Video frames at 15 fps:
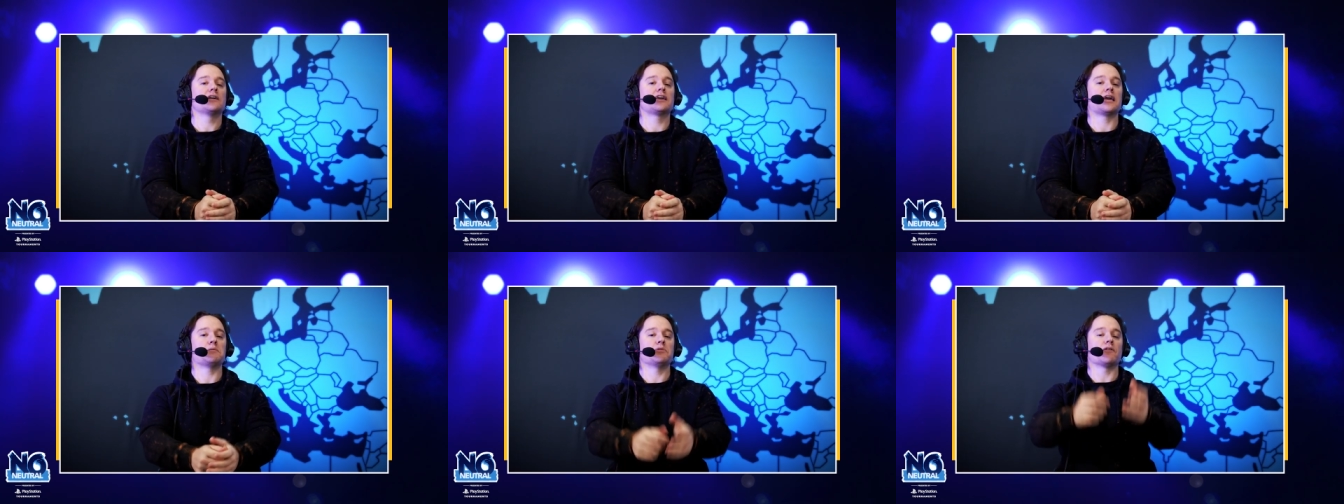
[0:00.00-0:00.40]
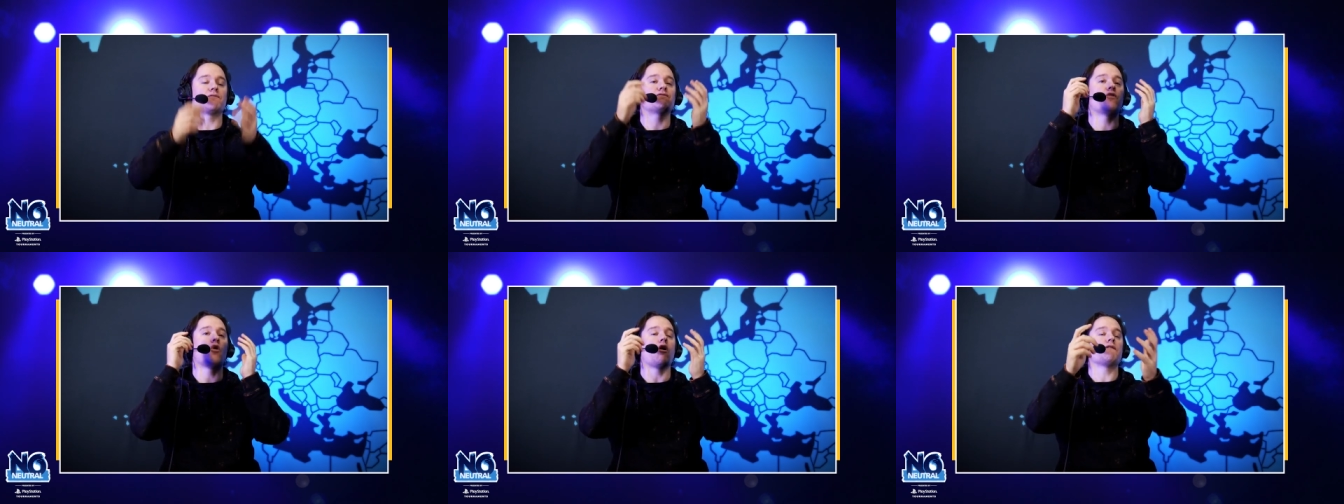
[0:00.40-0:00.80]
Kim. The
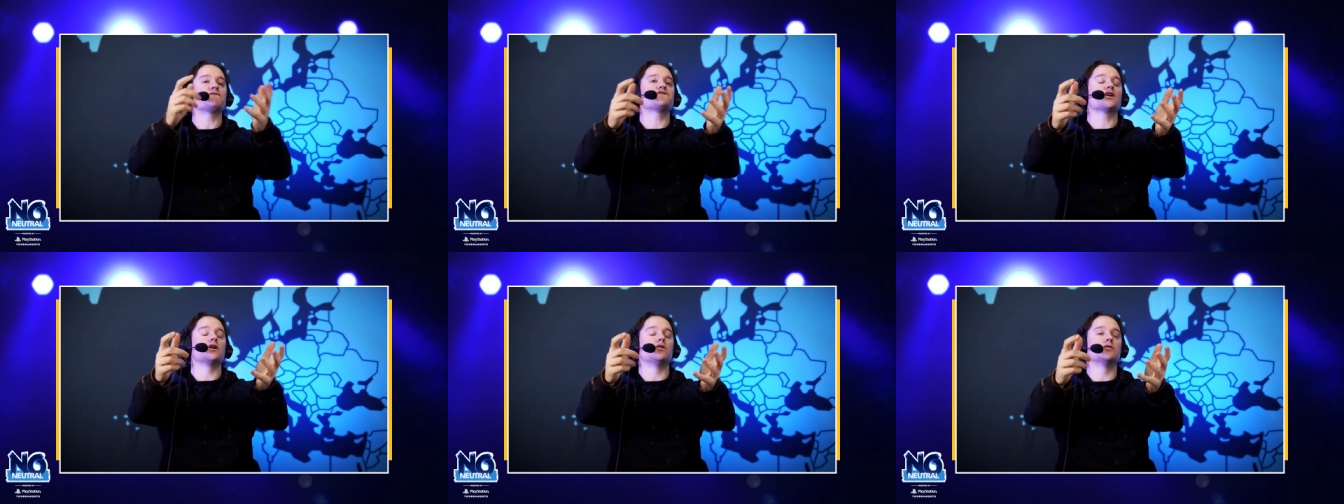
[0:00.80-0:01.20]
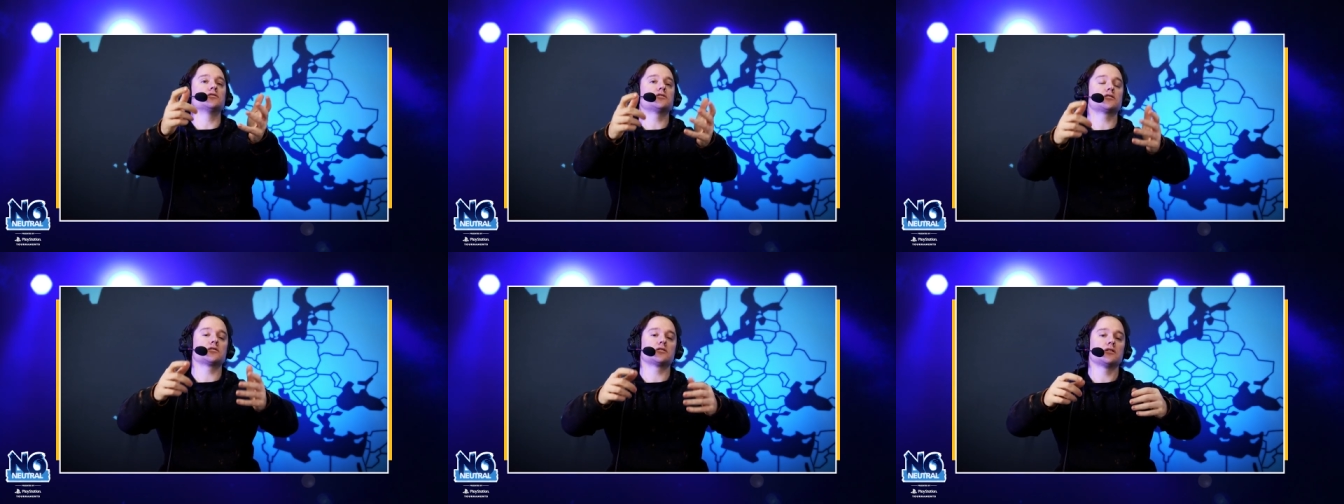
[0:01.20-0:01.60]
four
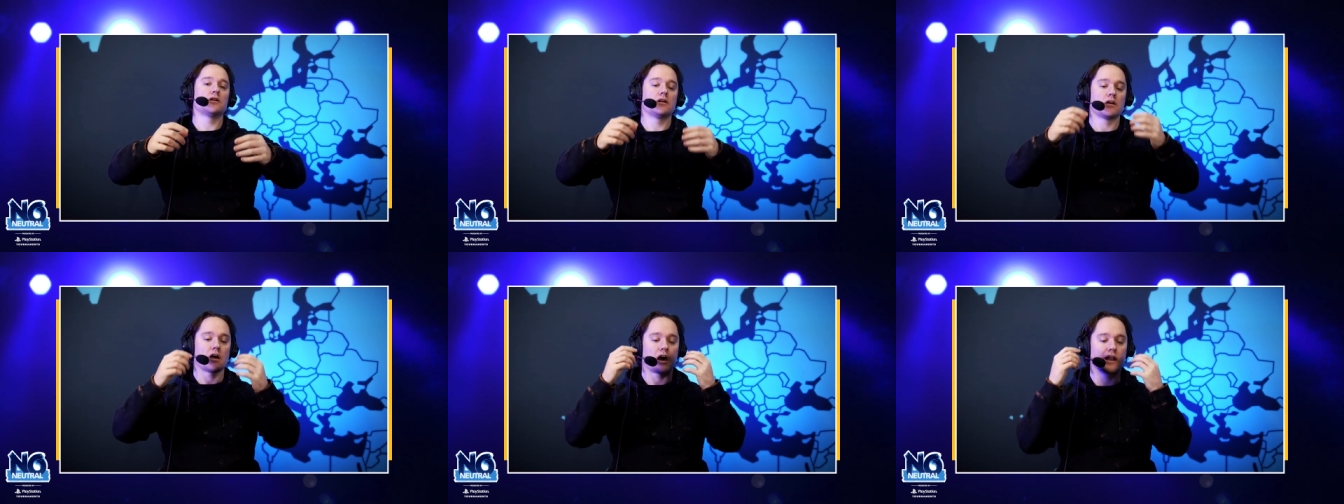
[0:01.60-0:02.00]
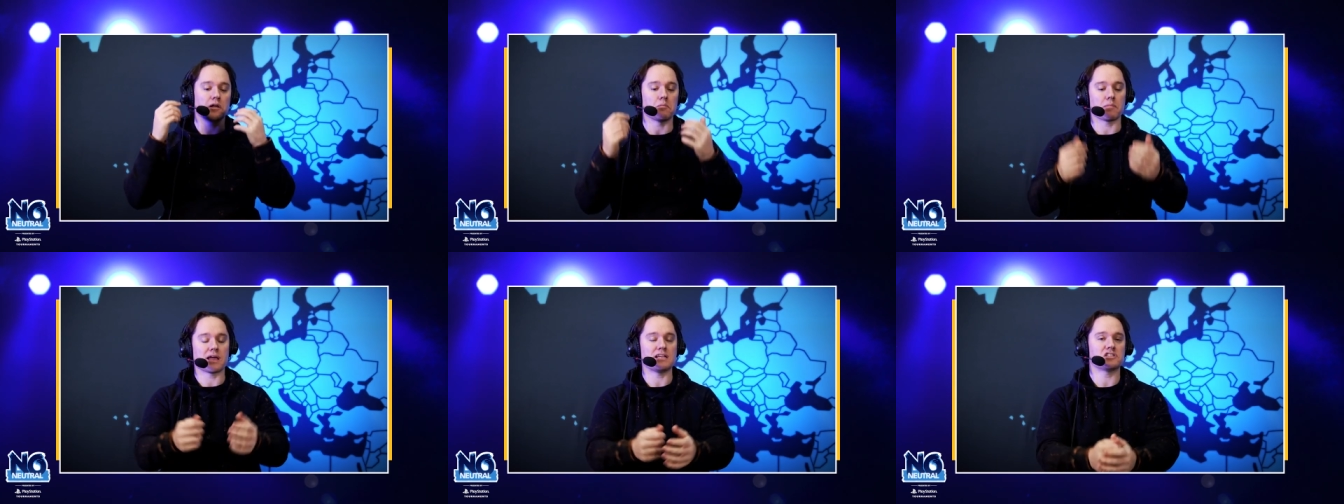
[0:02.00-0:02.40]
philzz, an
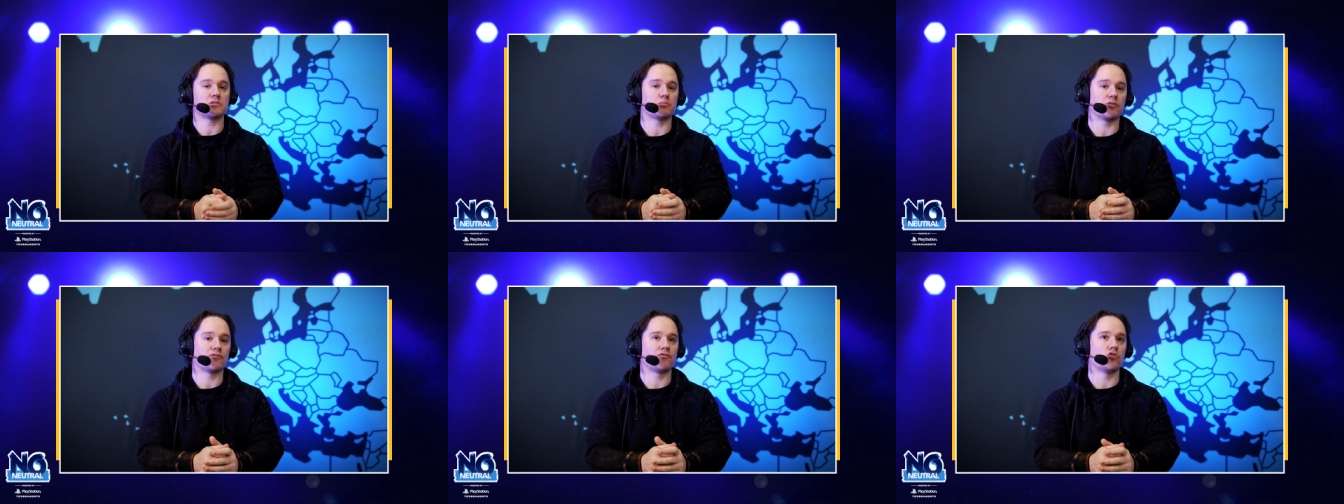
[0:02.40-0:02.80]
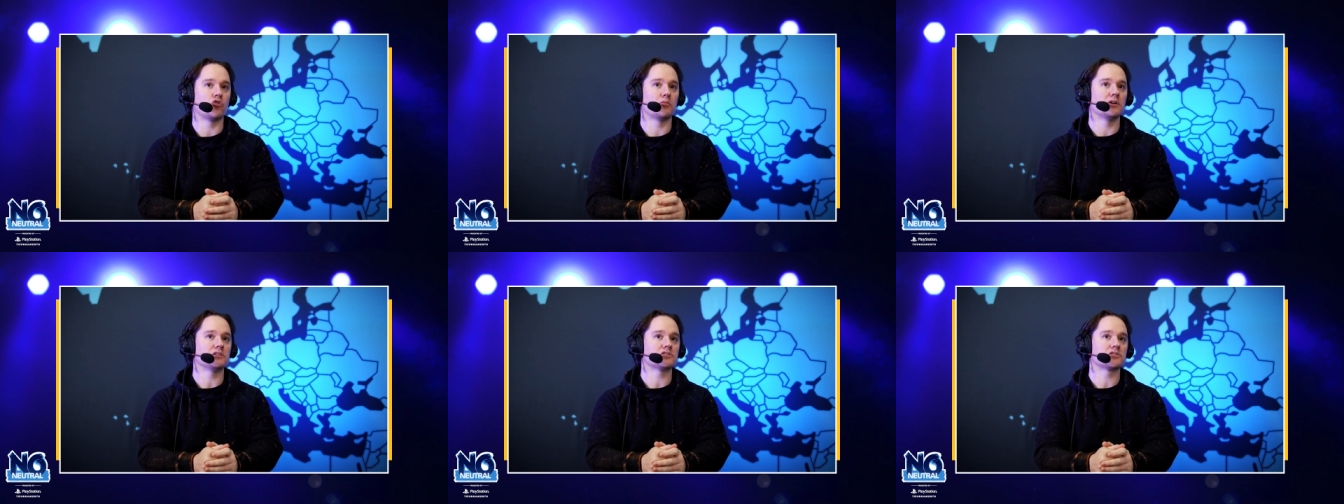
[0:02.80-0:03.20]
amazing
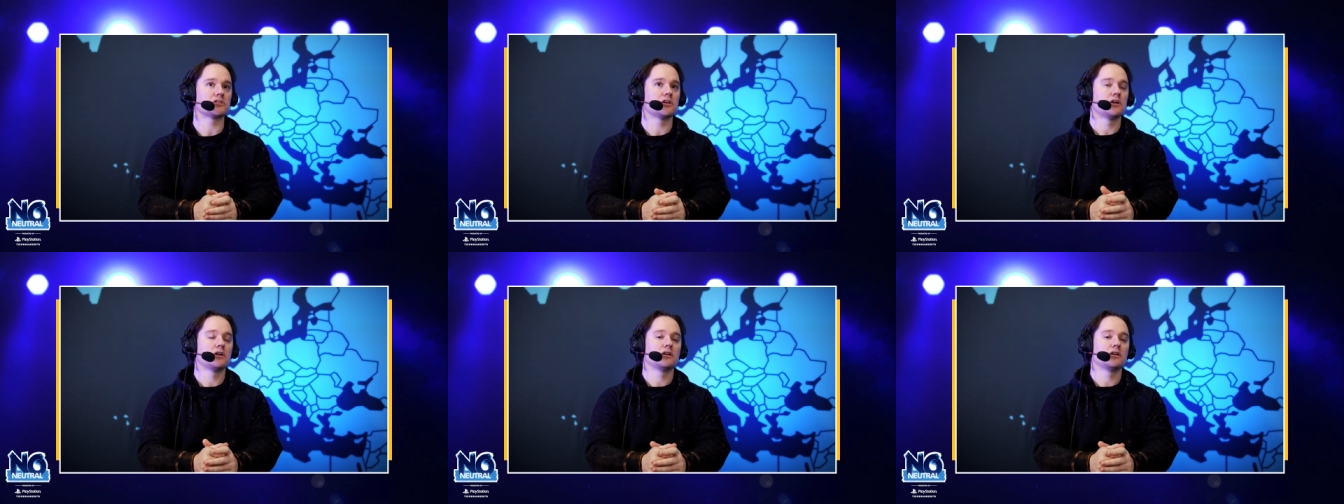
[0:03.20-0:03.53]
performance.